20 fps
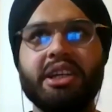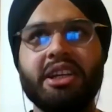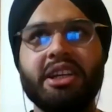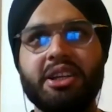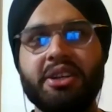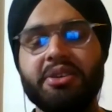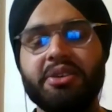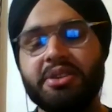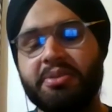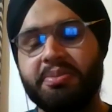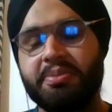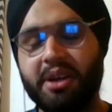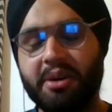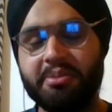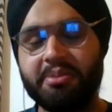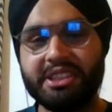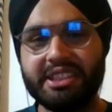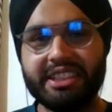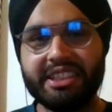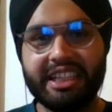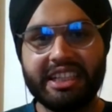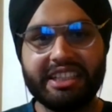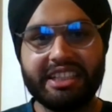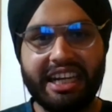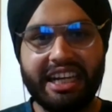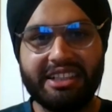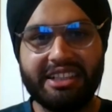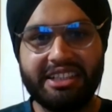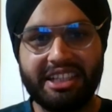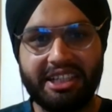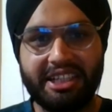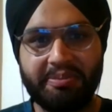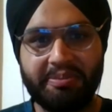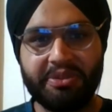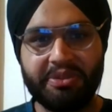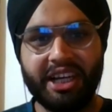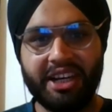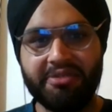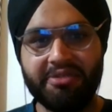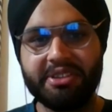it looked promising at that time,
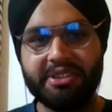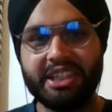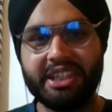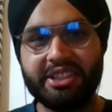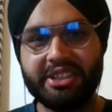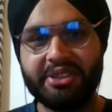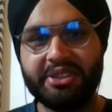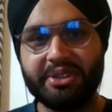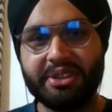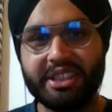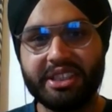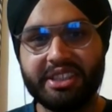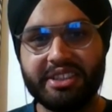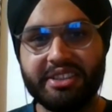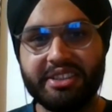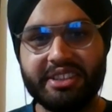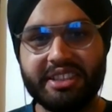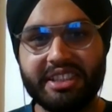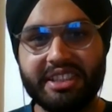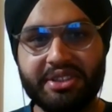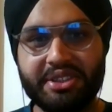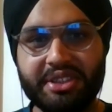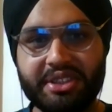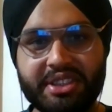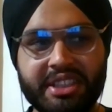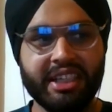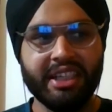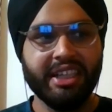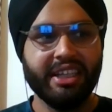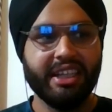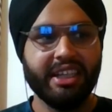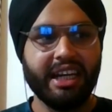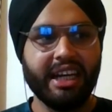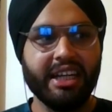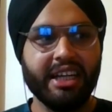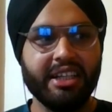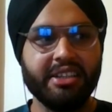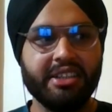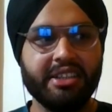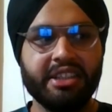after that introductory session.
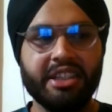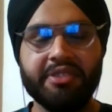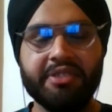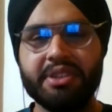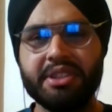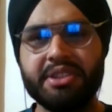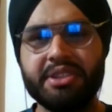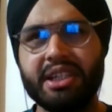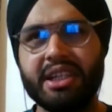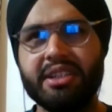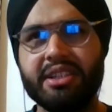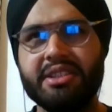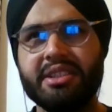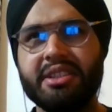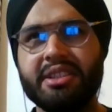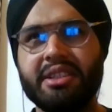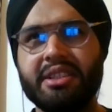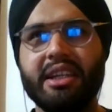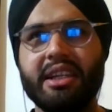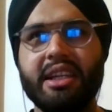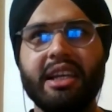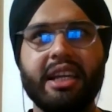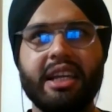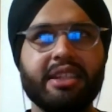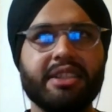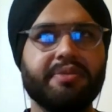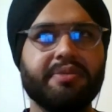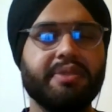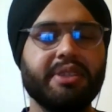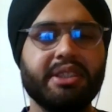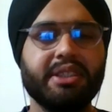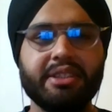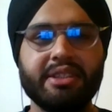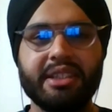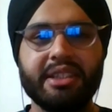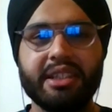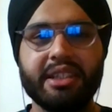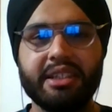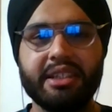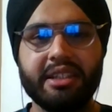And they were charging less
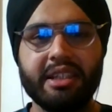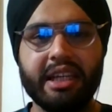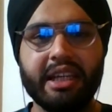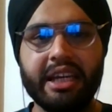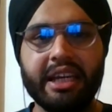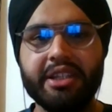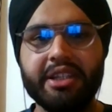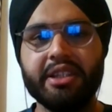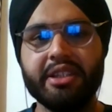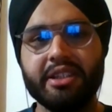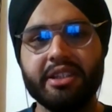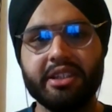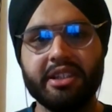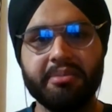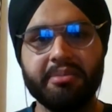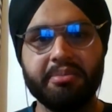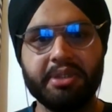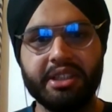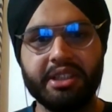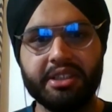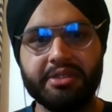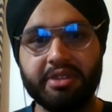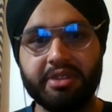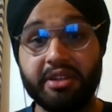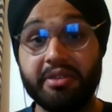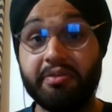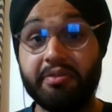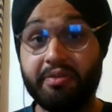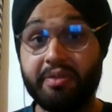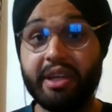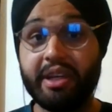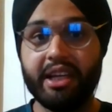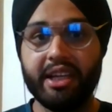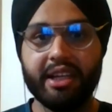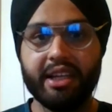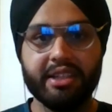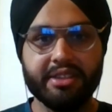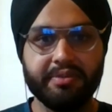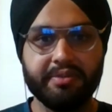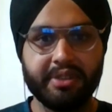fees than any other company as well,
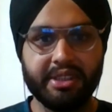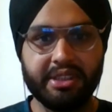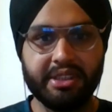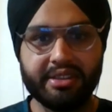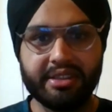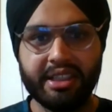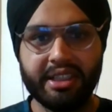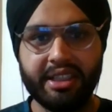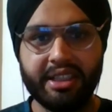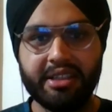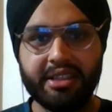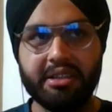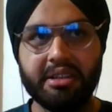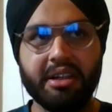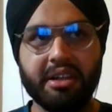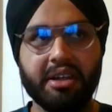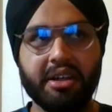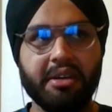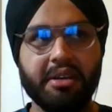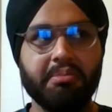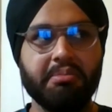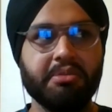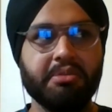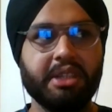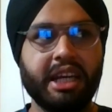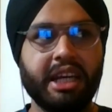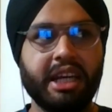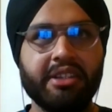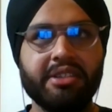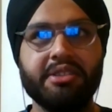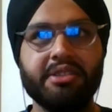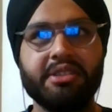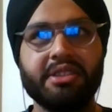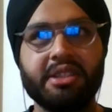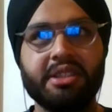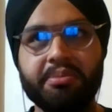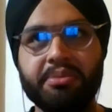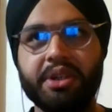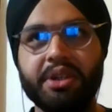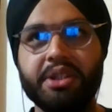way less fees. At
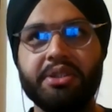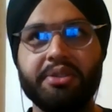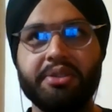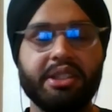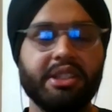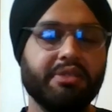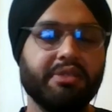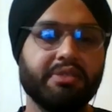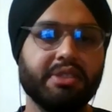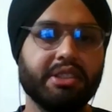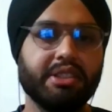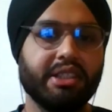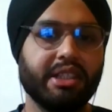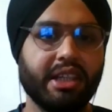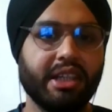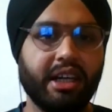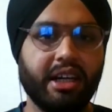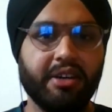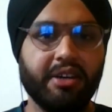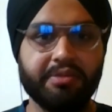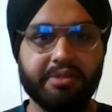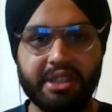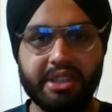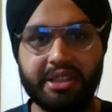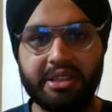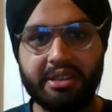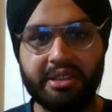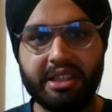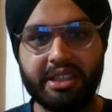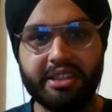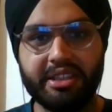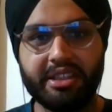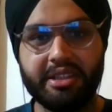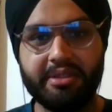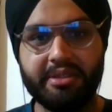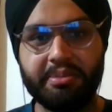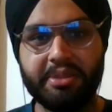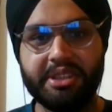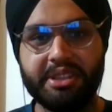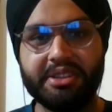some point, you can even say half than other
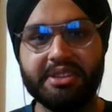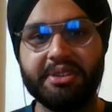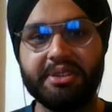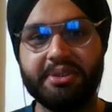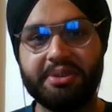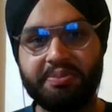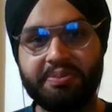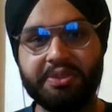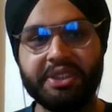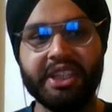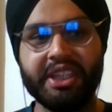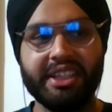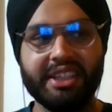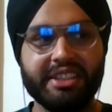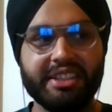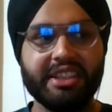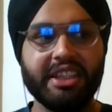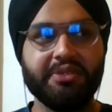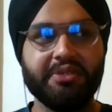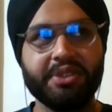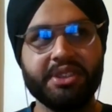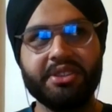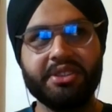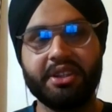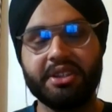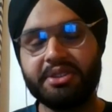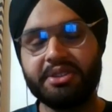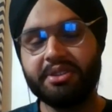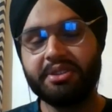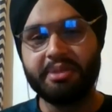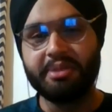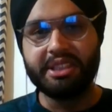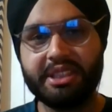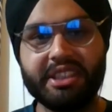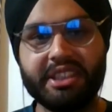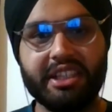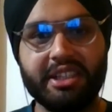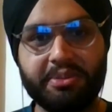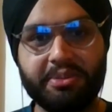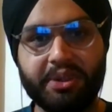companies. That was also a
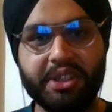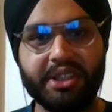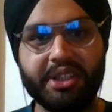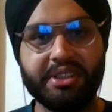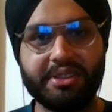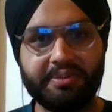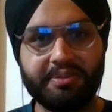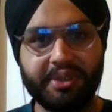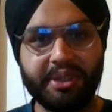main selling point.